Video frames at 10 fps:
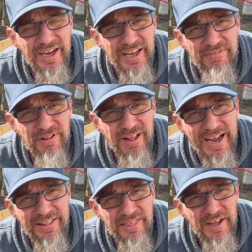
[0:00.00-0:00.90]
Give the
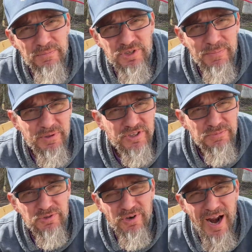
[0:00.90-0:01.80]
like, the thumbs up, the
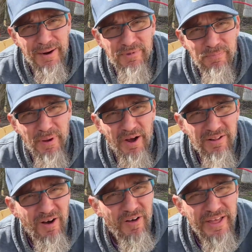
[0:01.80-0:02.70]
subscribe, the bell,
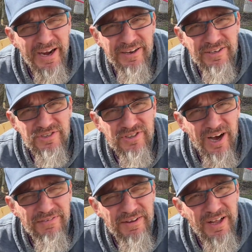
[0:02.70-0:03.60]
all that good
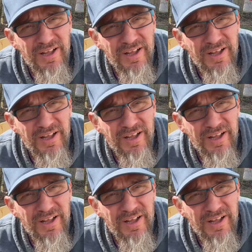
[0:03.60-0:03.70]
stuff.